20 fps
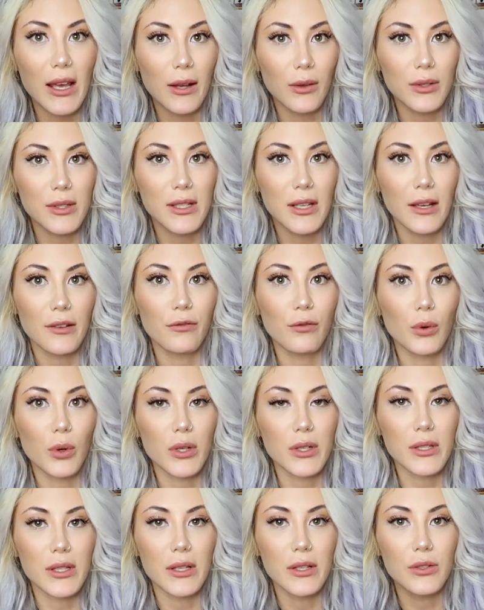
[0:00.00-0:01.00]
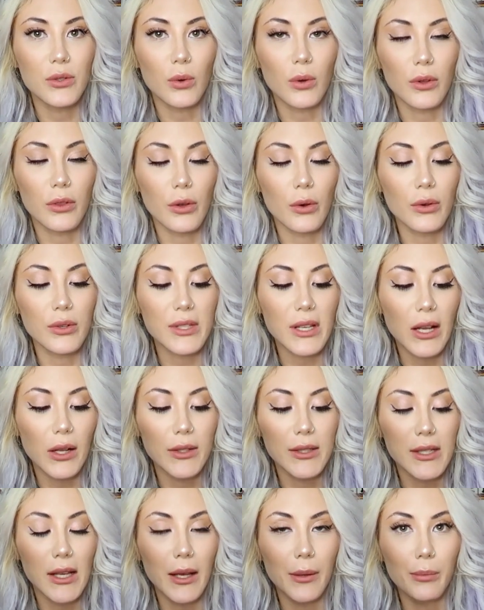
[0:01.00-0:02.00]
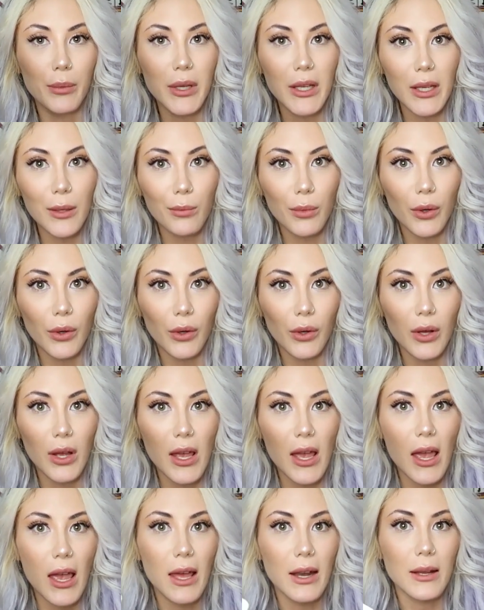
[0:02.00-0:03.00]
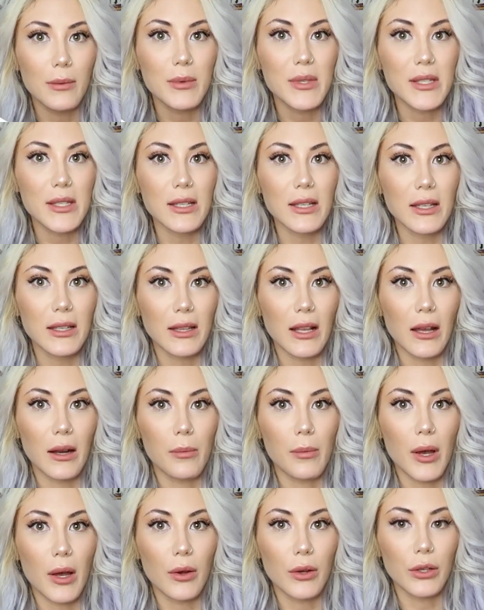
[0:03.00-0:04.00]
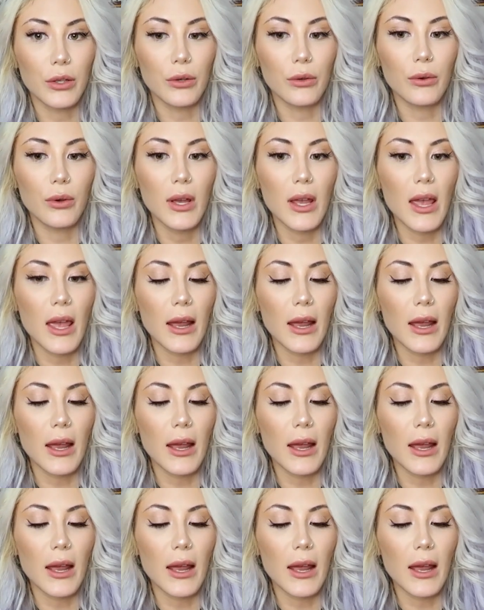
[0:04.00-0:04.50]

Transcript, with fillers: outside forces or those outside people. And I'm seeing that about you.